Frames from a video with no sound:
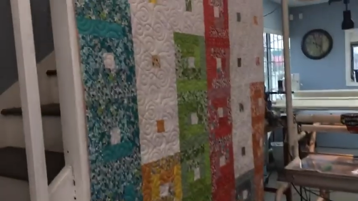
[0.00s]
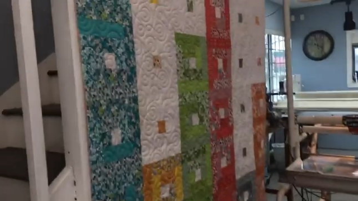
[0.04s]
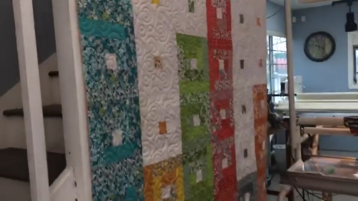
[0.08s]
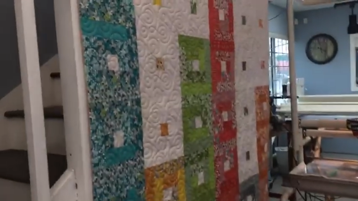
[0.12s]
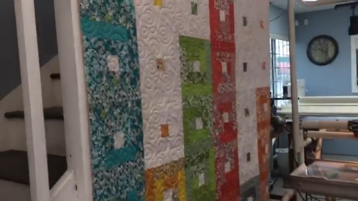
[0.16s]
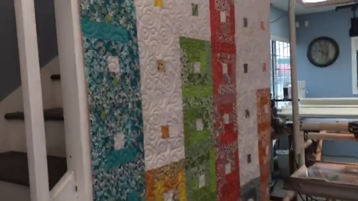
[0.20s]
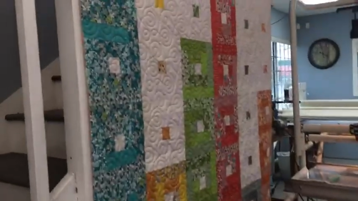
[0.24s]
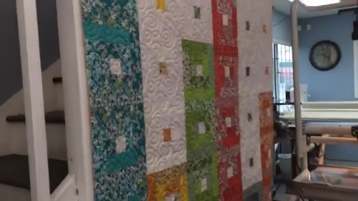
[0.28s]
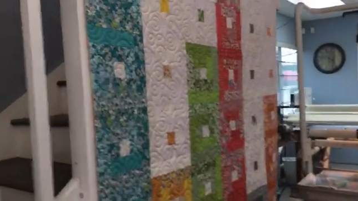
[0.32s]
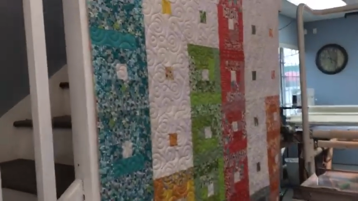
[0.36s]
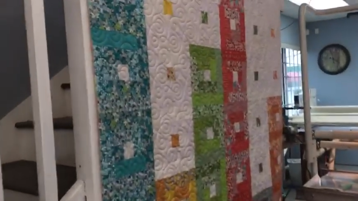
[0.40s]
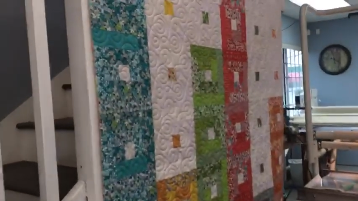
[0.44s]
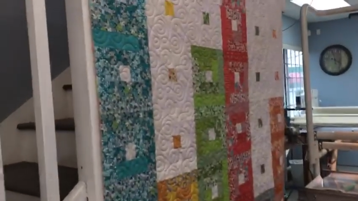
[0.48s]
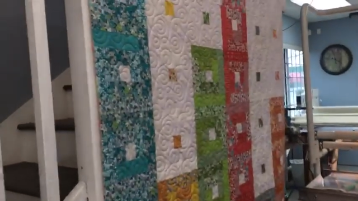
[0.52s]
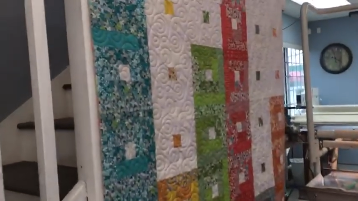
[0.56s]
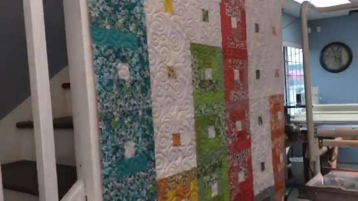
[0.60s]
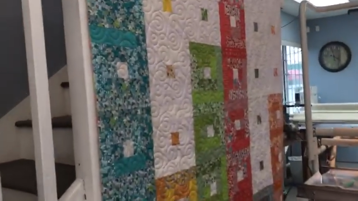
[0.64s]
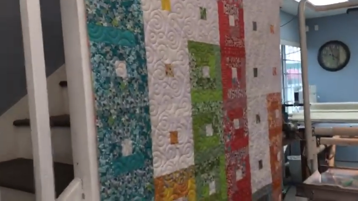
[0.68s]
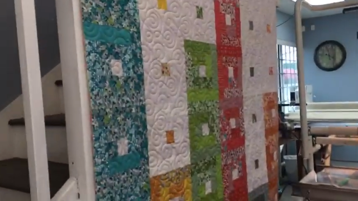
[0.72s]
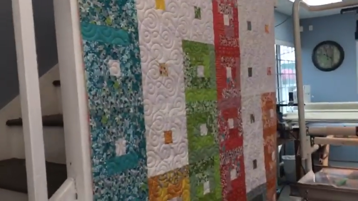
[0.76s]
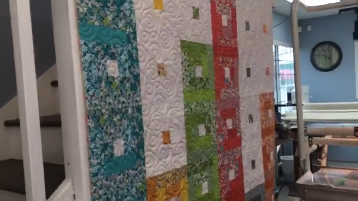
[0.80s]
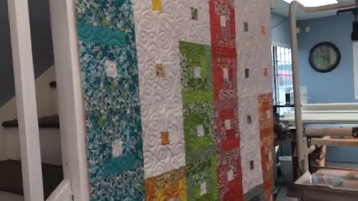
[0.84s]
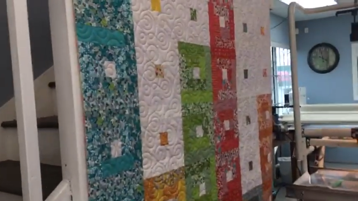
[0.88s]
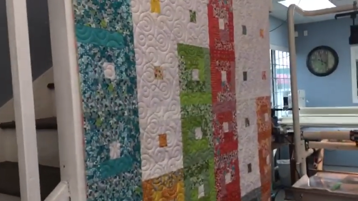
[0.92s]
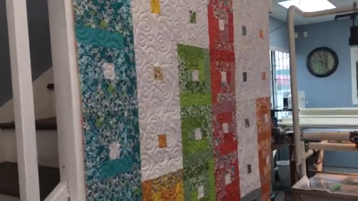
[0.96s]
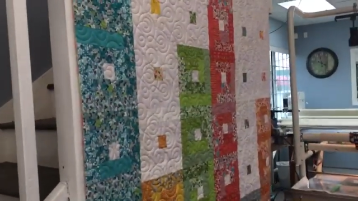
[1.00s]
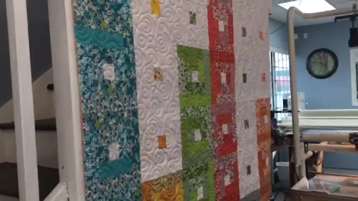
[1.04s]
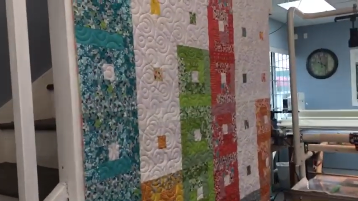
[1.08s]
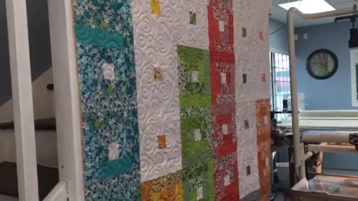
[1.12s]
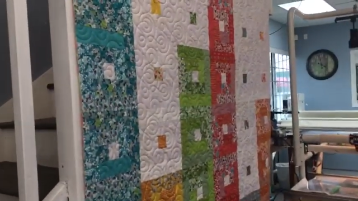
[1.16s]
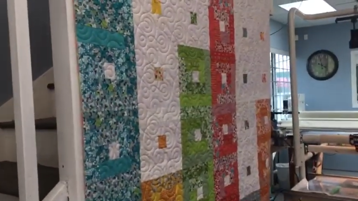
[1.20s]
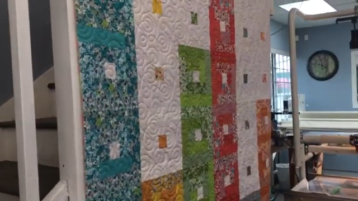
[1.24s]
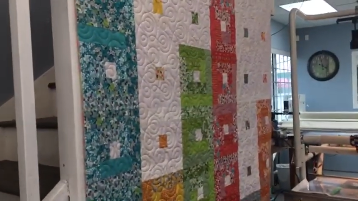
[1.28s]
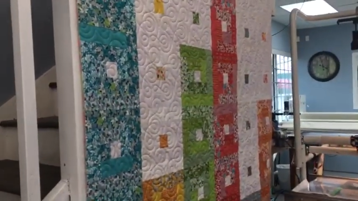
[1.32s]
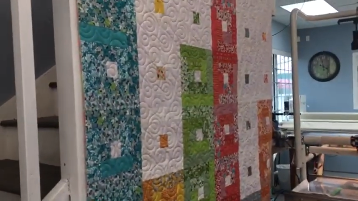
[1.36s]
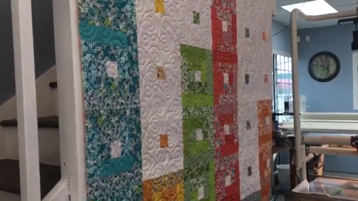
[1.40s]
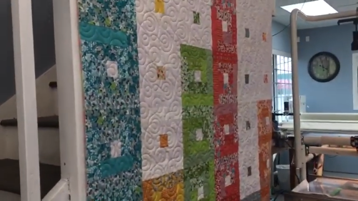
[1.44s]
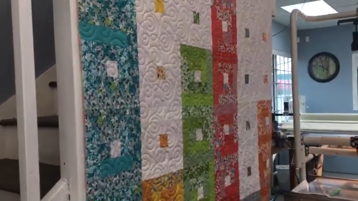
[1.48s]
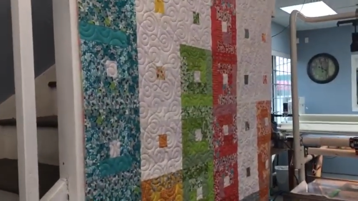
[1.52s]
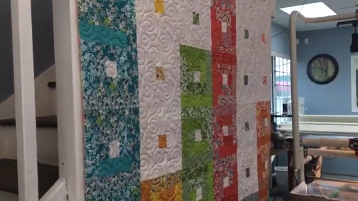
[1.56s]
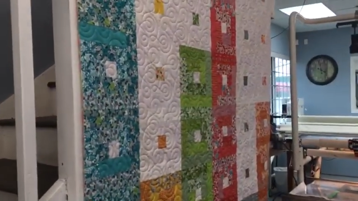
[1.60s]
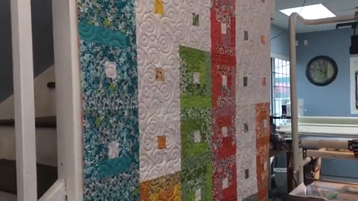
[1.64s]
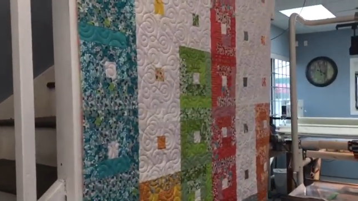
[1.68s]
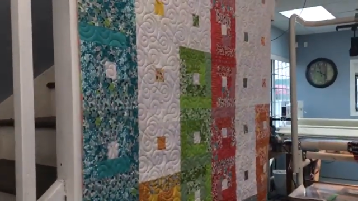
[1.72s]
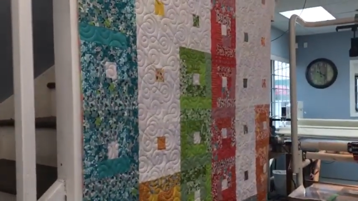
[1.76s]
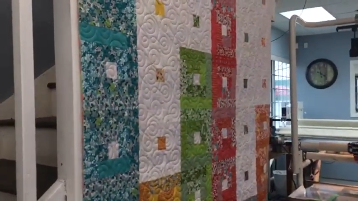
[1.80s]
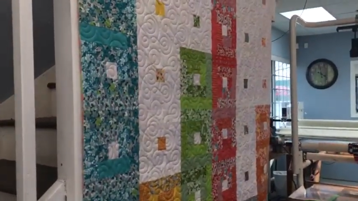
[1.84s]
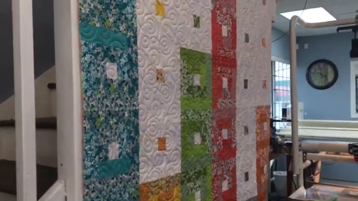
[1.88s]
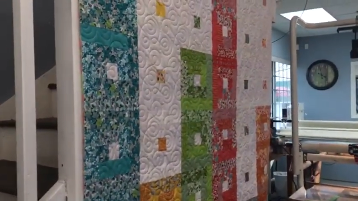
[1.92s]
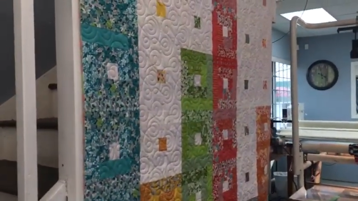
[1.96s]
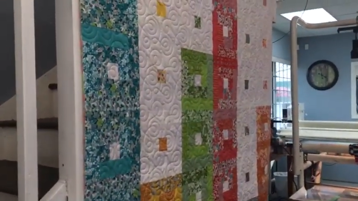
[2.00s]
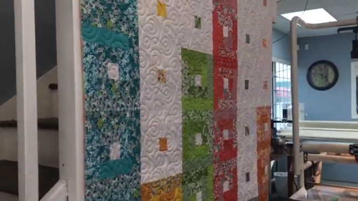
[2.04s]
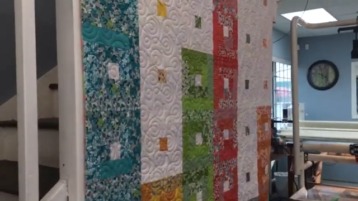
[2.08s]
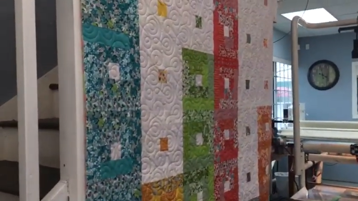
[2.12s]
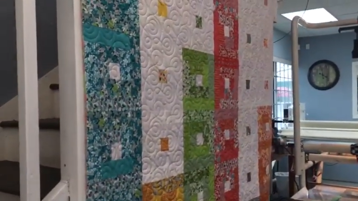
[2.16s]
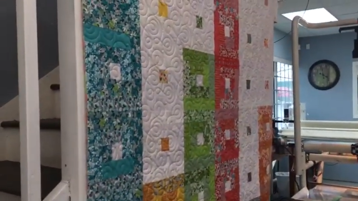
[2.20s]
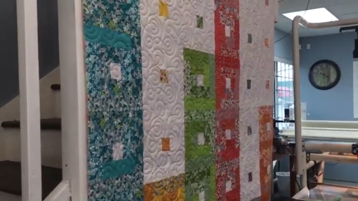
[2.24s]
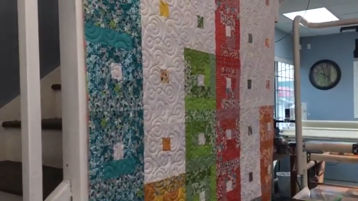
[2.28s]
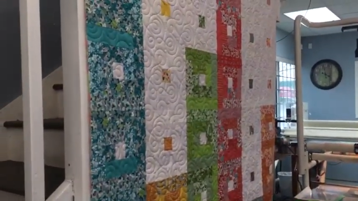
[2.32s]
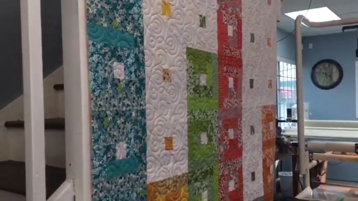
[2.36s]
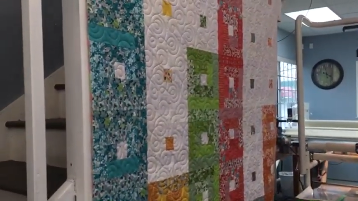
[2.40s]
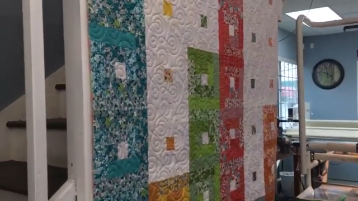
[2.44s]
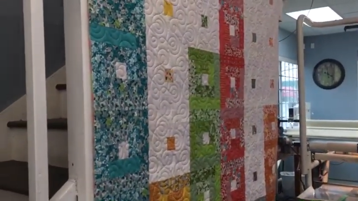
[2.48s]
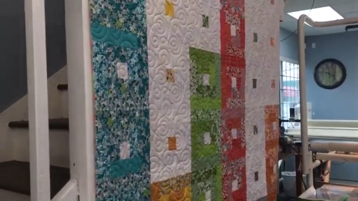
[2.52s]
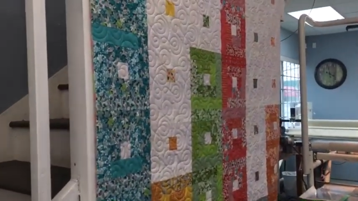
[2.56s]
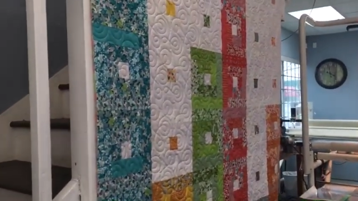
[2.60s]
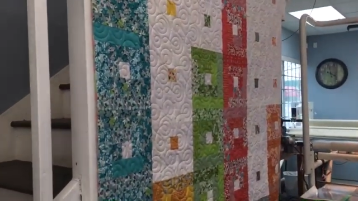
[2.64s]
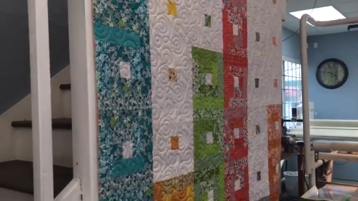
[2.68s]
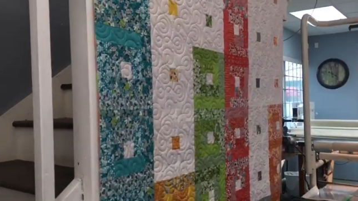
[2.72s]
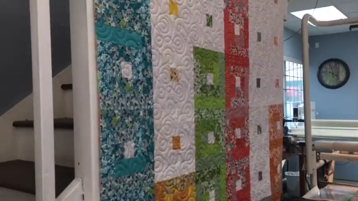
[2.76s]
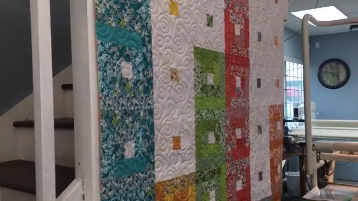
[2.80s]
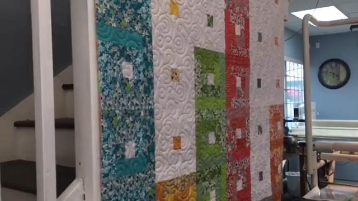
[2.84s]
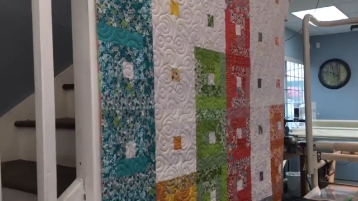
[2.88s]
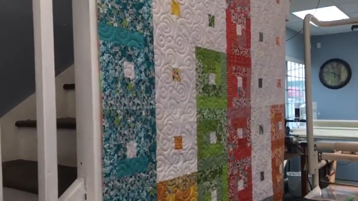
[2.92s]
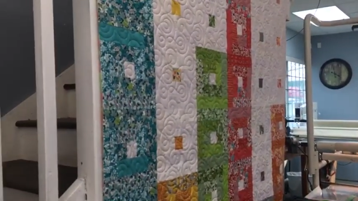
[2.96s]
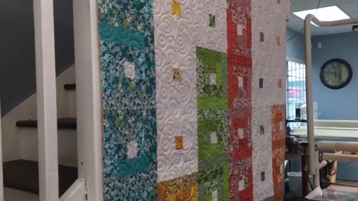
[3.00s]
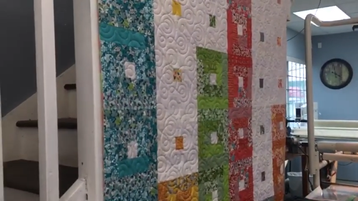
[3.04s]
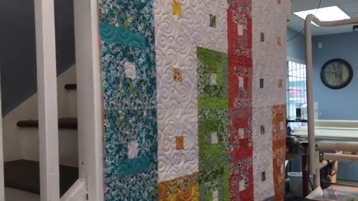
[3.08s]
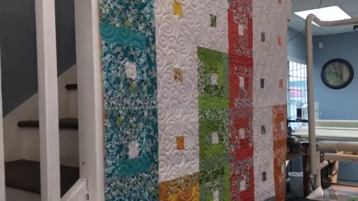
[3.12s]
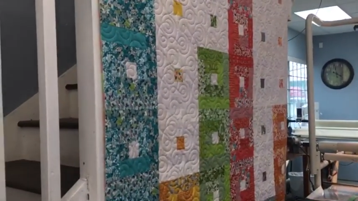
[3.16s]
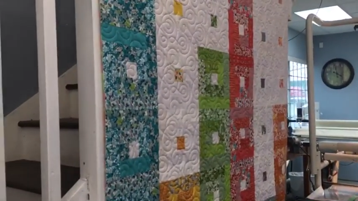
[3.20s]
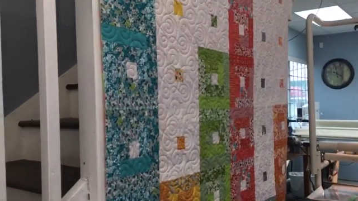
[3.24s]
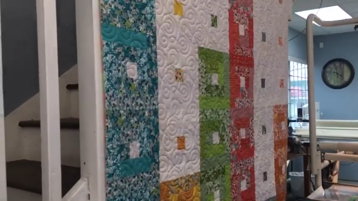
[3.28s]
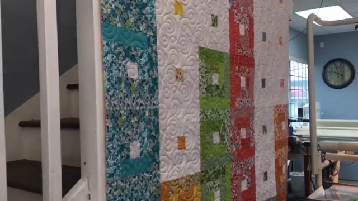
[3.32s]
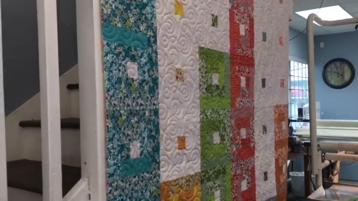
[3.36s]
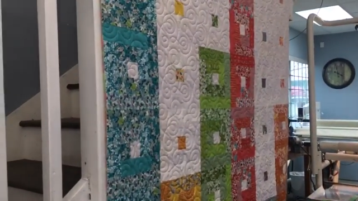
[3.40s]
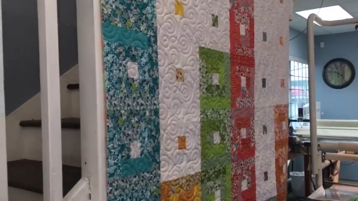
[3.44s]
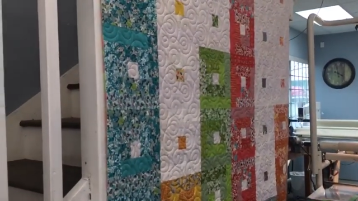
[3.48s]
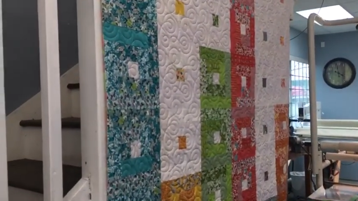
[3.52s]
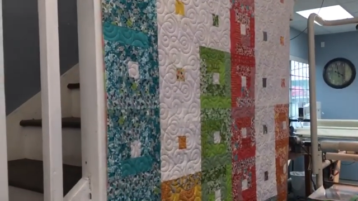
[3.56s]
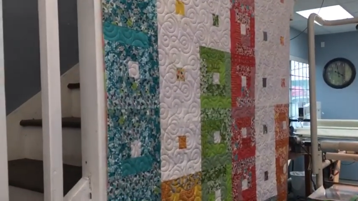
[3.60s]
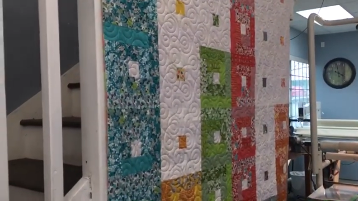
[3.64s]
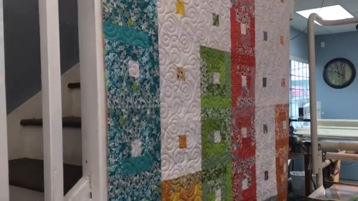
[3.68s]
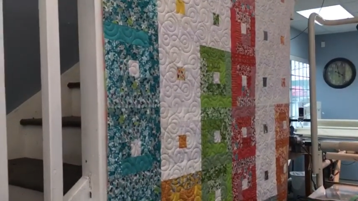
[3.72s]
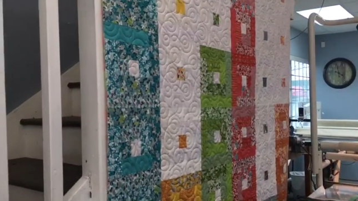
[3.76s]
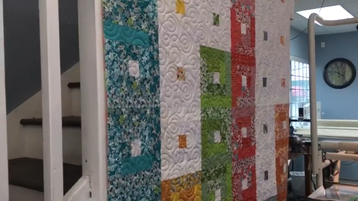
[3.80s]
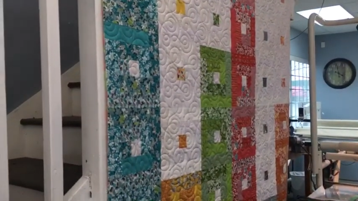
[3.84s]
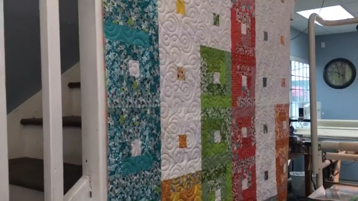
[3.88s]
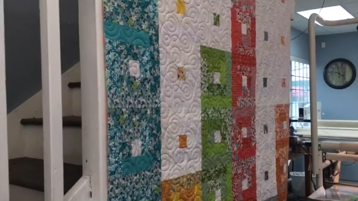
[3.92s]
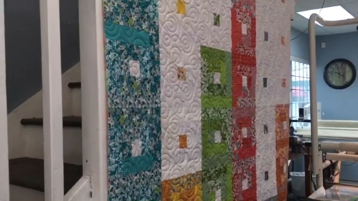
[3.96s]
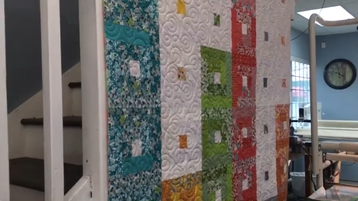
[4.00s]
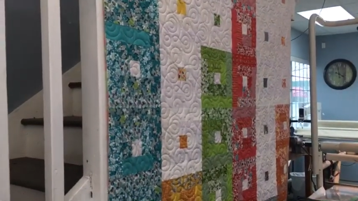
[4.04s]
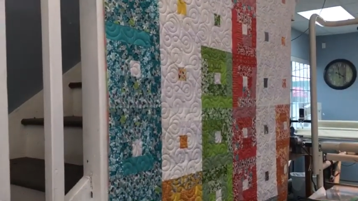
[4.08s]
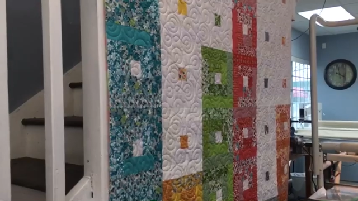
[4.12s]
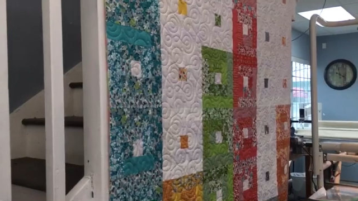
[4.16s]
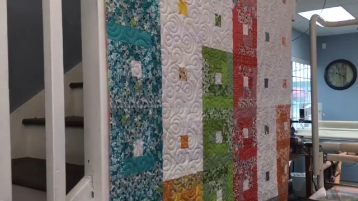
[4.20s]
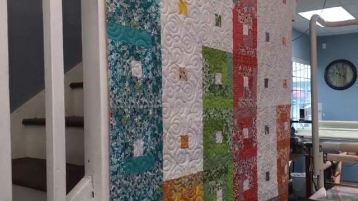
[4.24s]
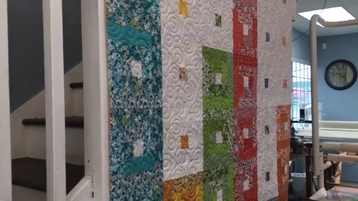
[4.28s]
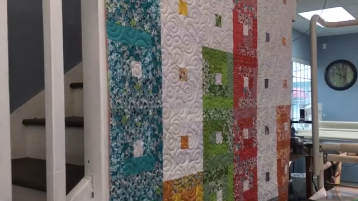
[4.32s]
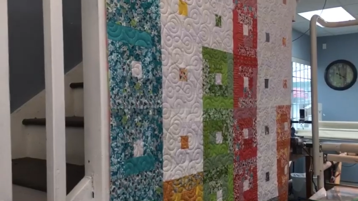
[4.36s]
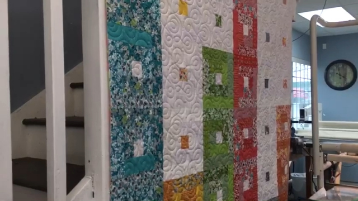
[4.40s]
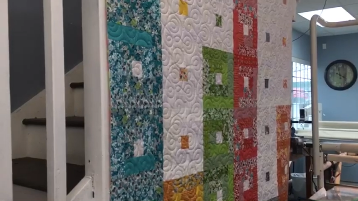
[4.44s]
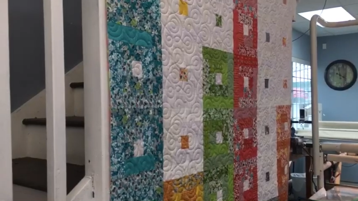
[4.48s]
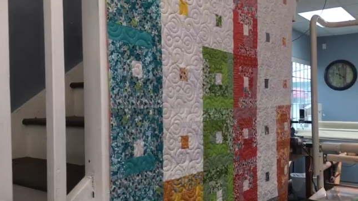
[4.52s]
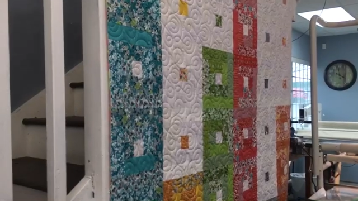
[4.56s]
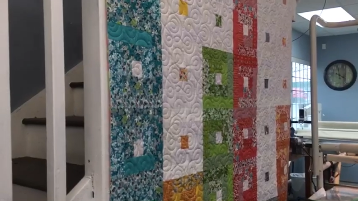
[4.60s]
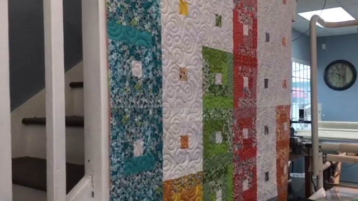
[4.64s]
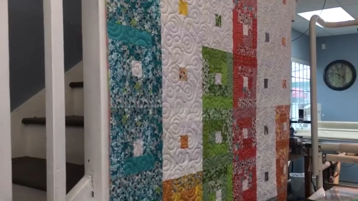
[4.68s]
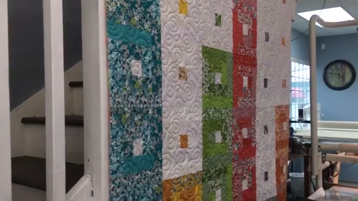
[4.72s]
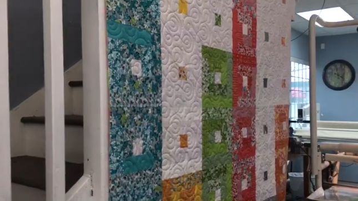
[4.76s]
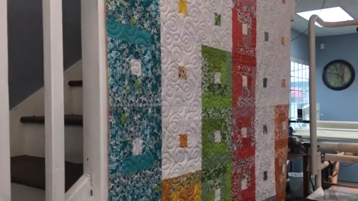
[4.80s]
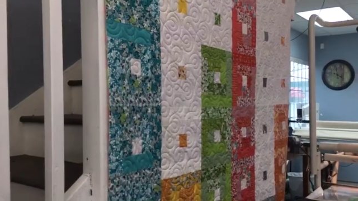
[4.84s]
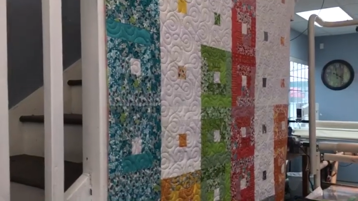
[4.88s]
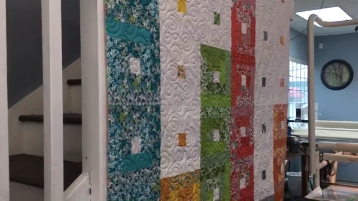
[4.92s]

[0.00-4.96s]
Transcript: (no speaker visible)